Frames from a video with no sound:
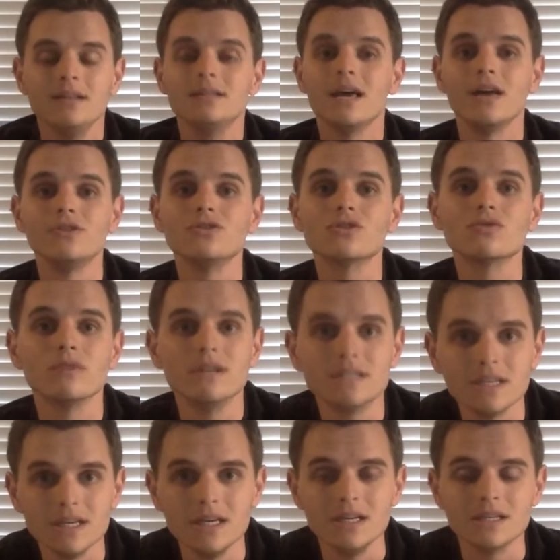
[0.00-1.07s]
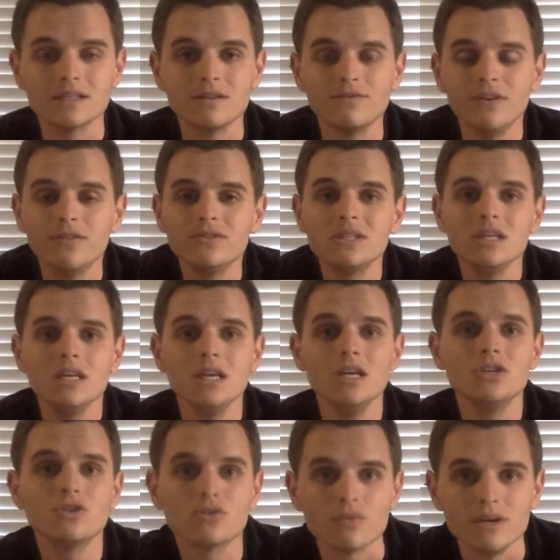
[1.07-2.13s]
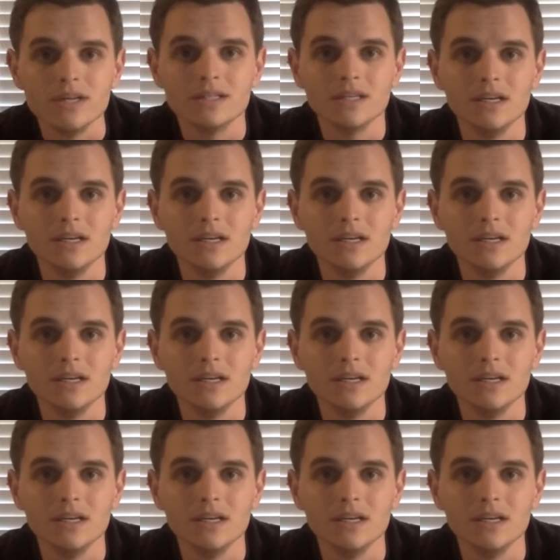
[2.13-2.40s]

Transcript: 10 degrees east, 15 degrees